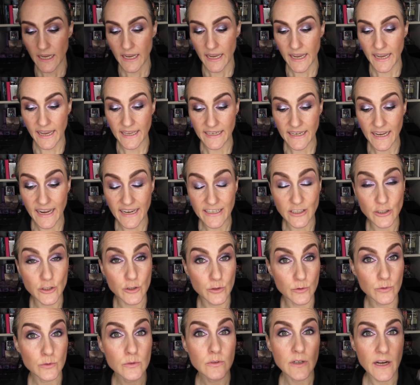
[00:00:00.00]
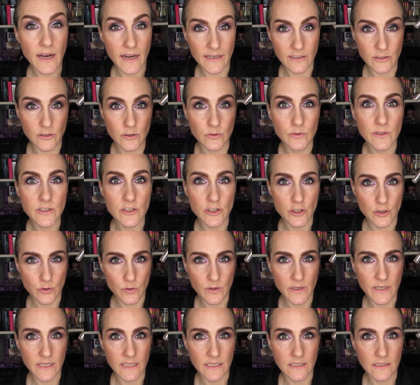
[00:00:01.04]
And I do
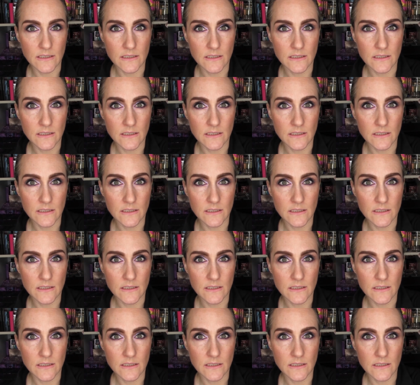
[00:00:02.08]
enjoy